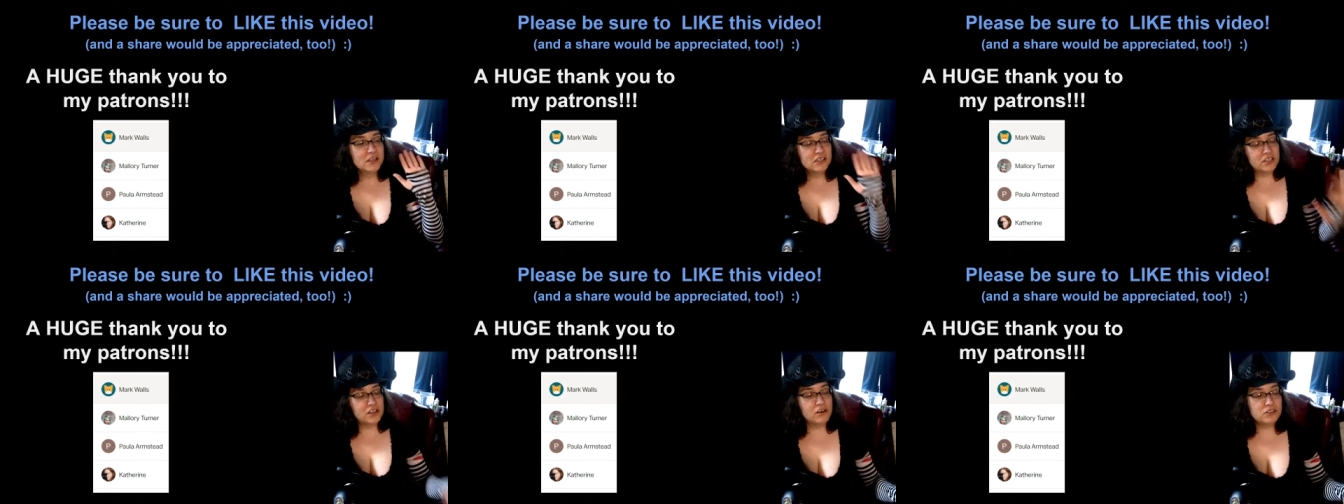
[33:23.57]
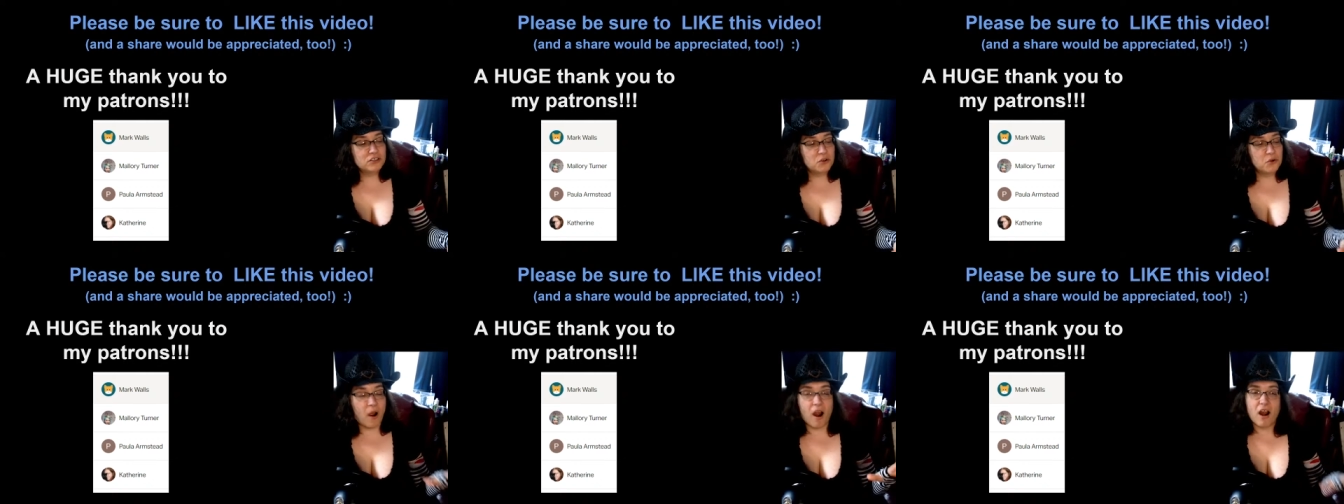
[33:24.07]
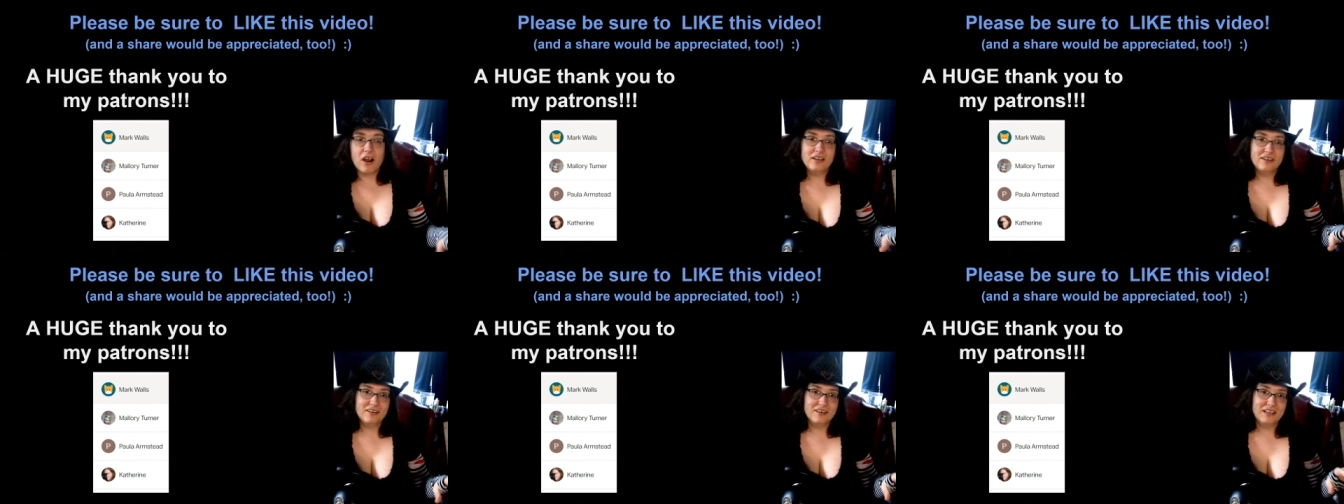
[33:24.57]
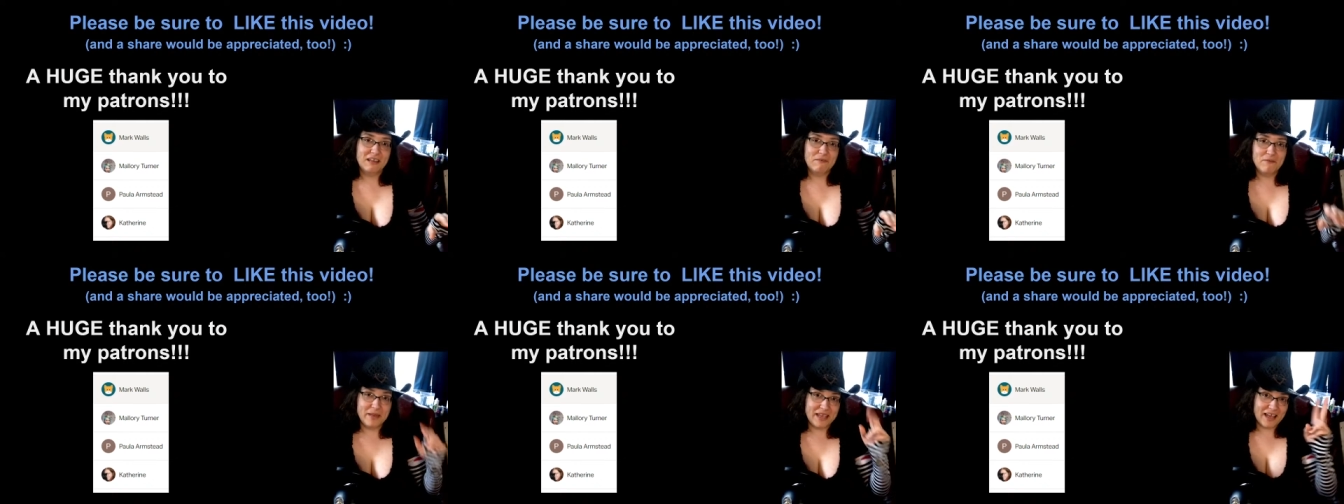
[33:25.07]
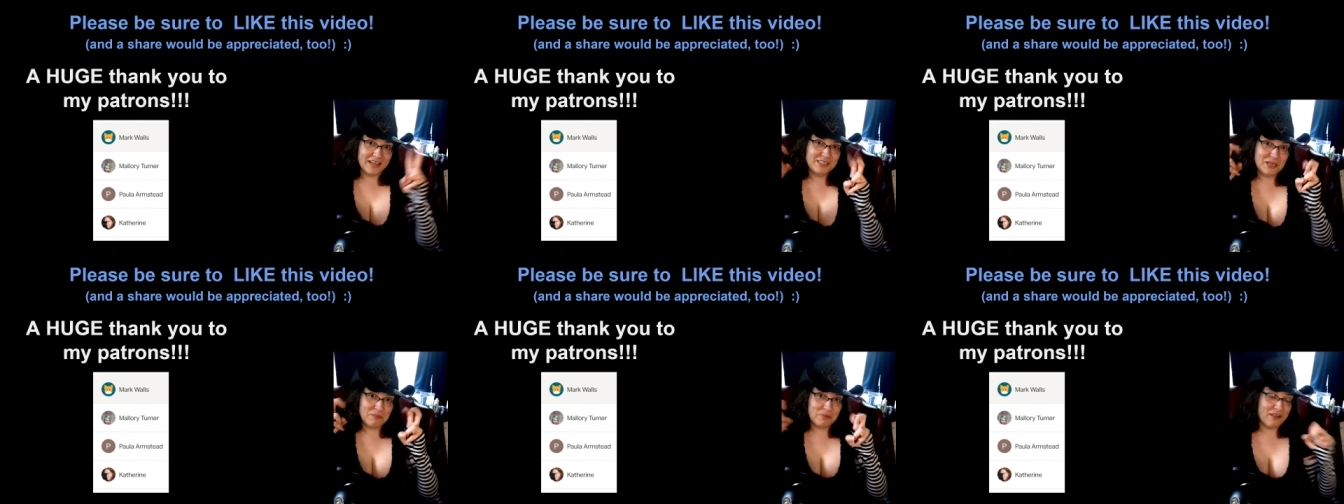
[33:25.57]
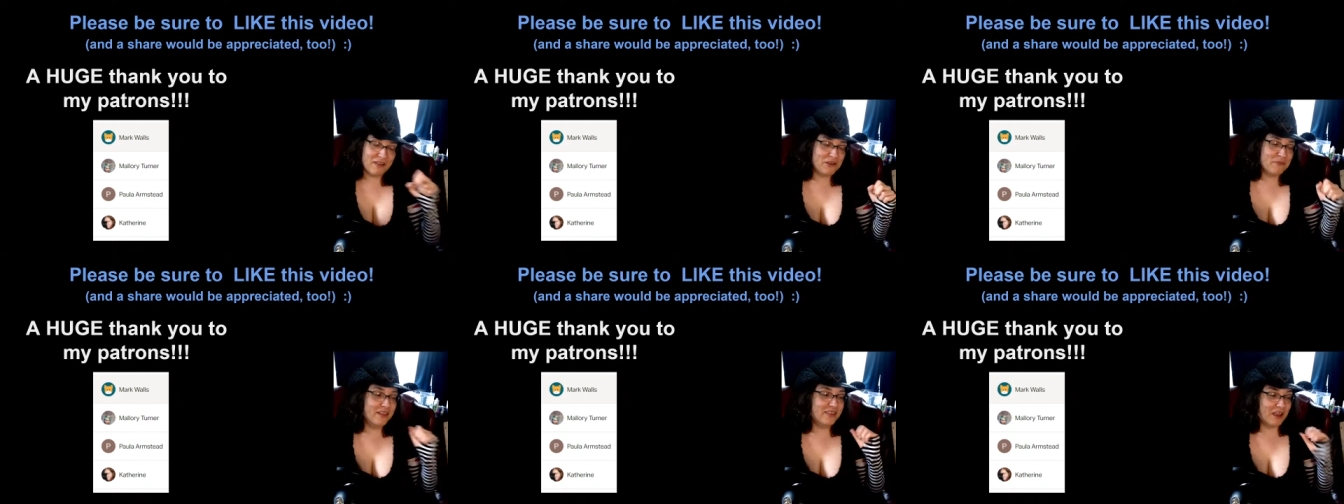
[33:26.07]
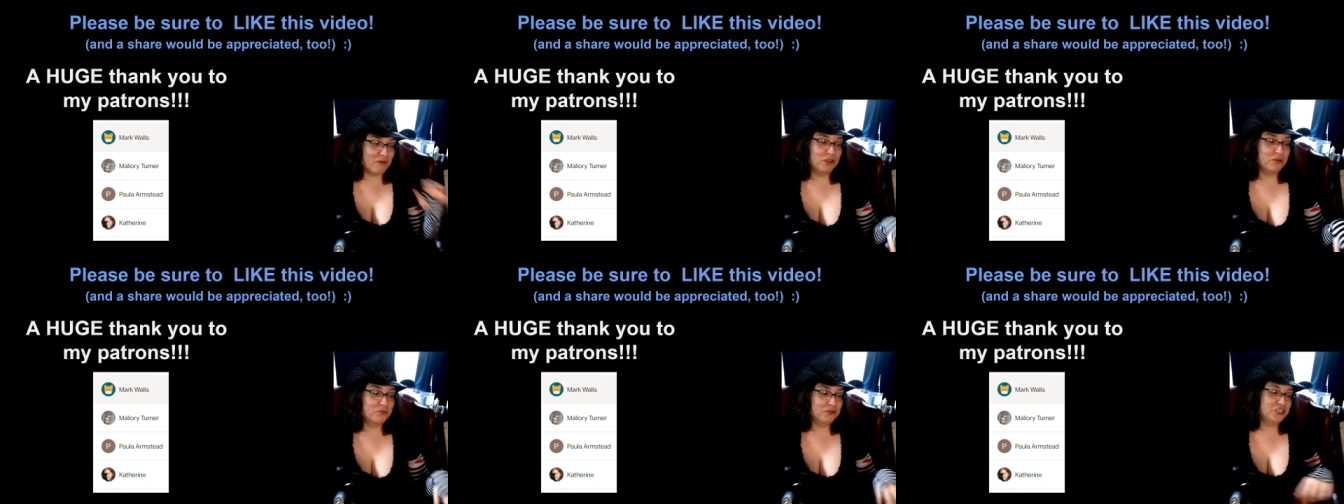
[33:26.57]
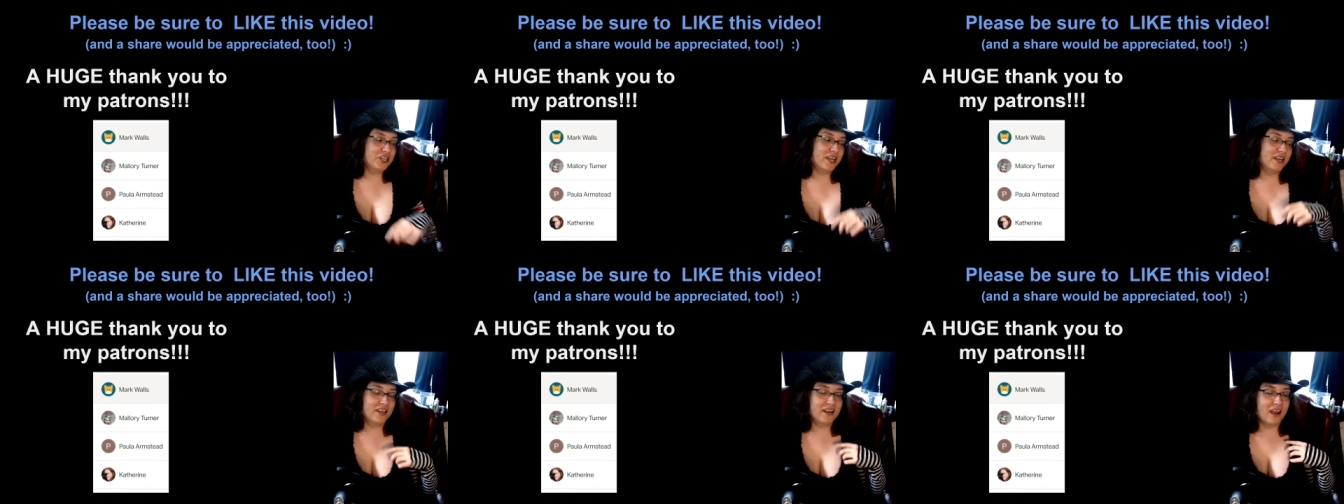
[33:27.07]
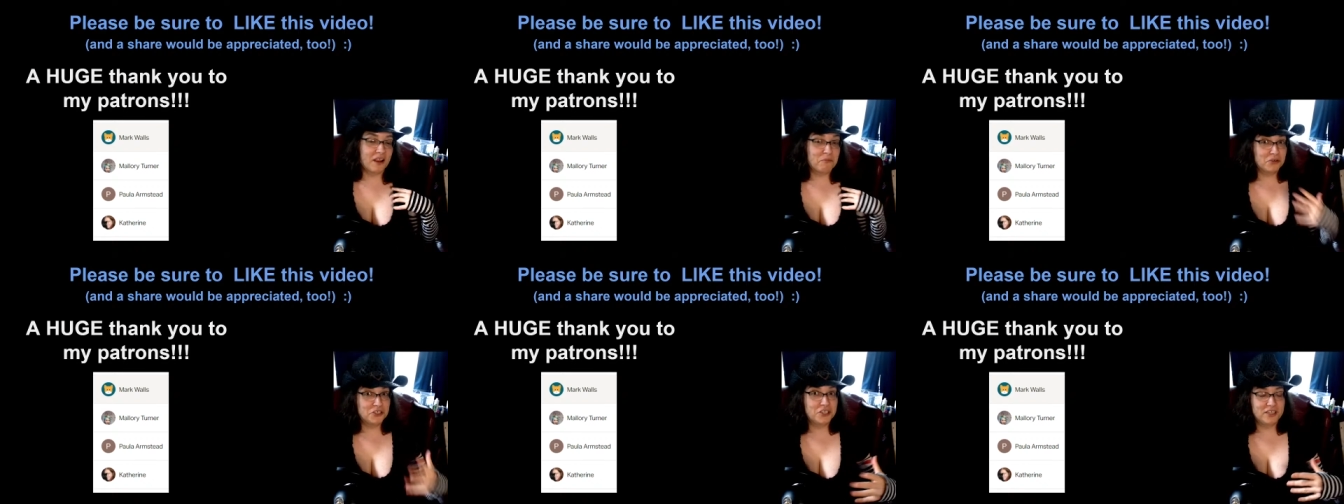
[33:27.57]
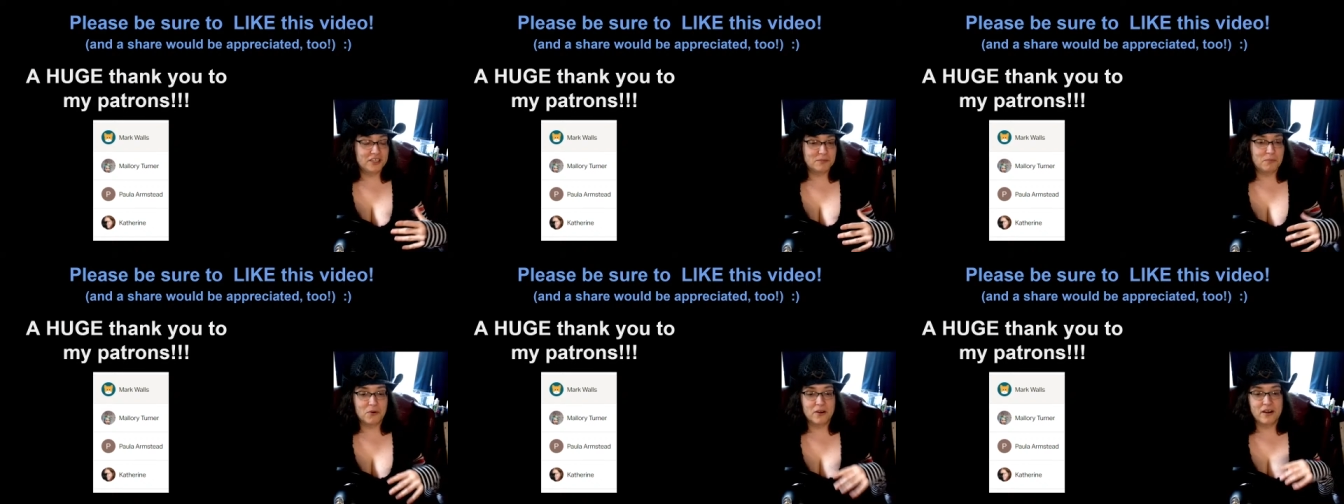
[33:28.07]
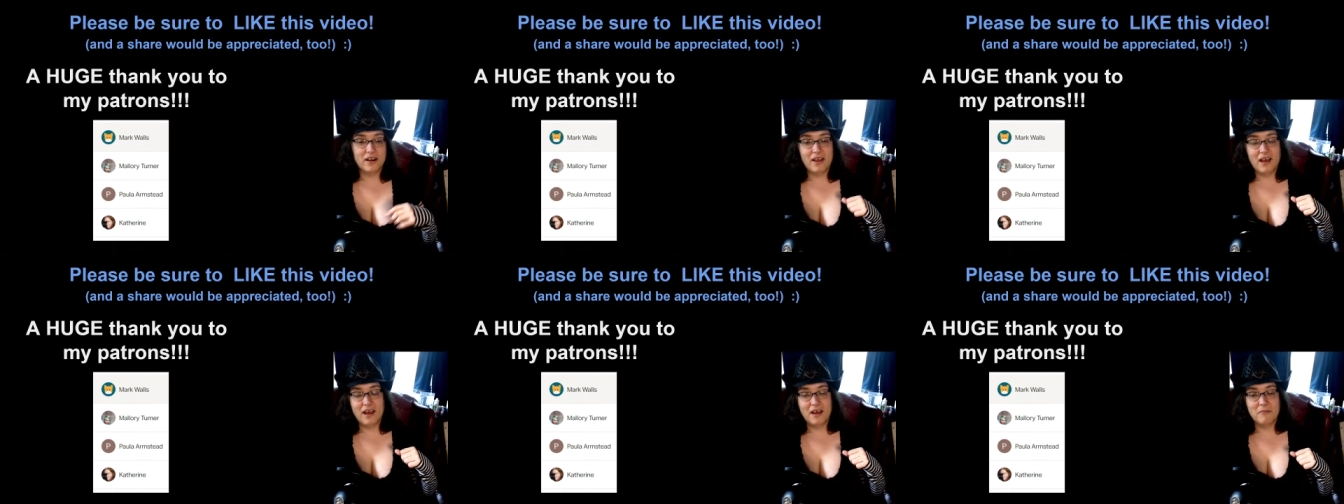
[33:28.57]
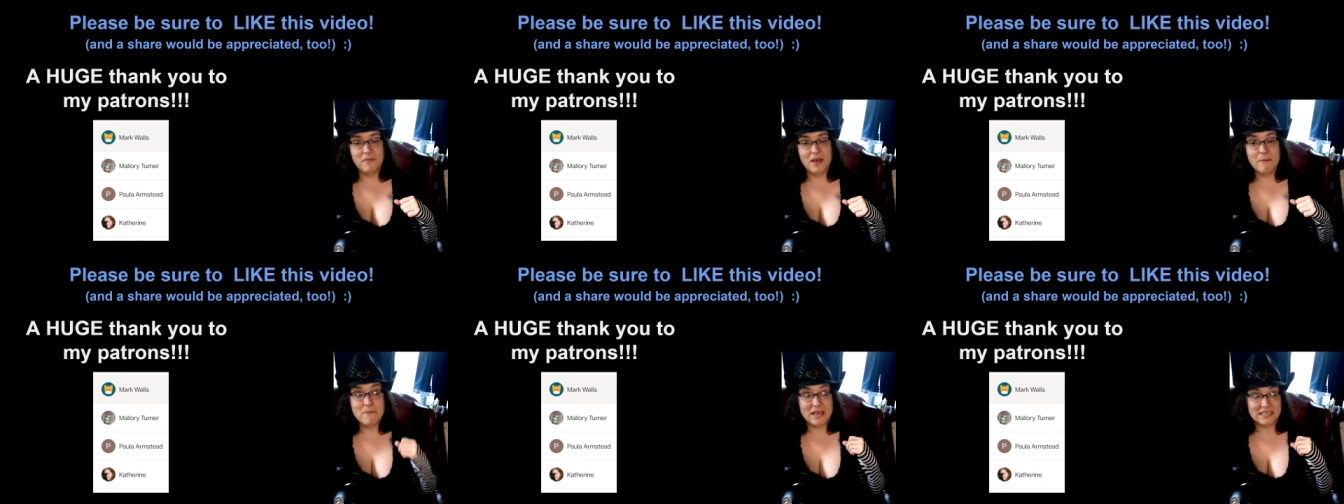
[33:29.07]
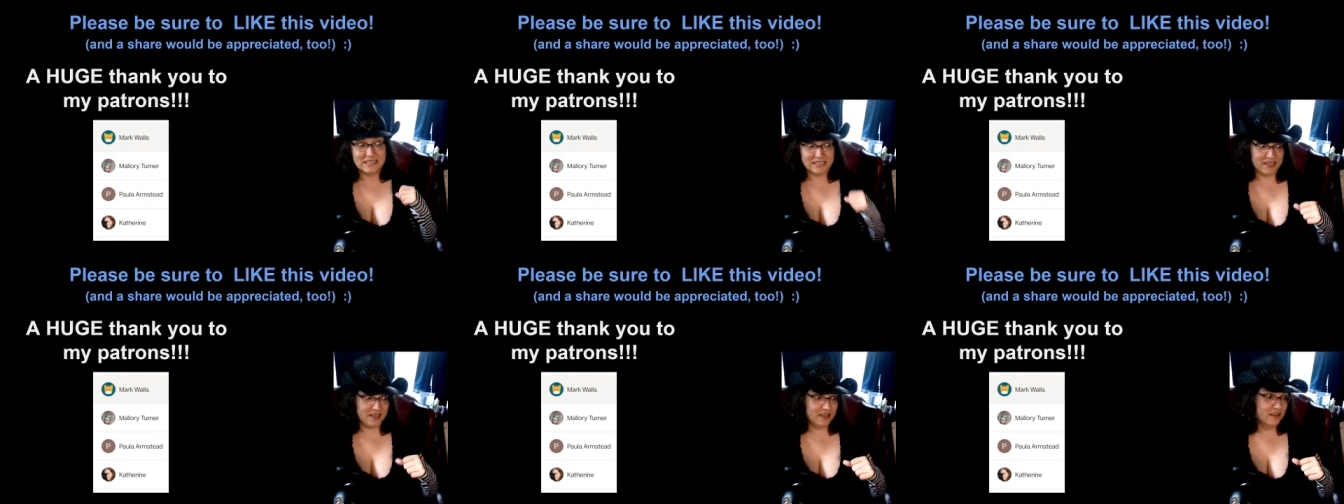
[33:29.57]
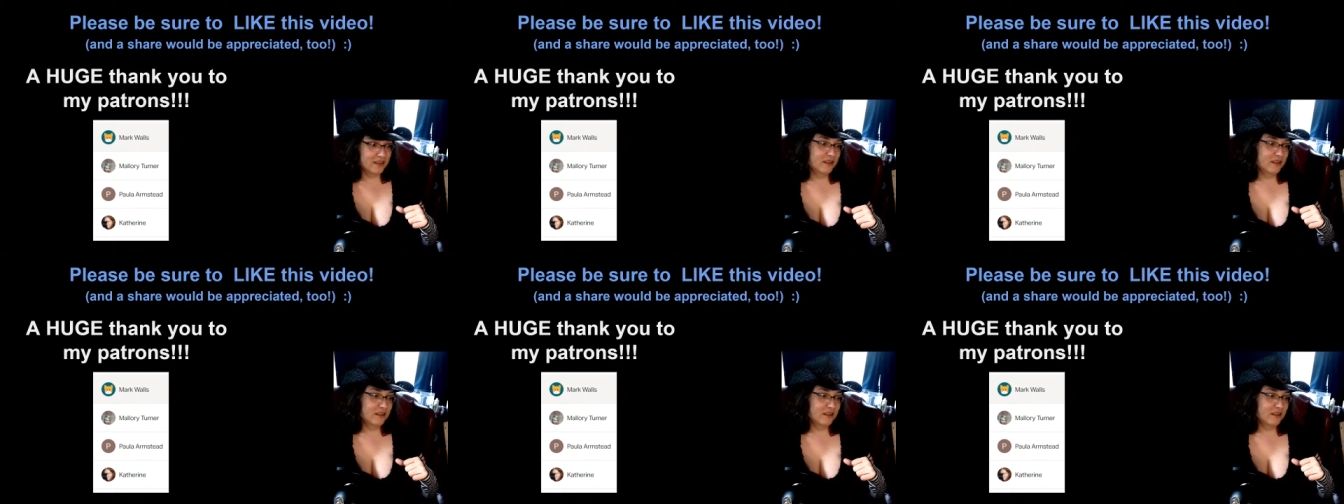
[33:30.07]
So those who are giving me a tip every month, I really appreciate it. I appreciate the support um, immensely.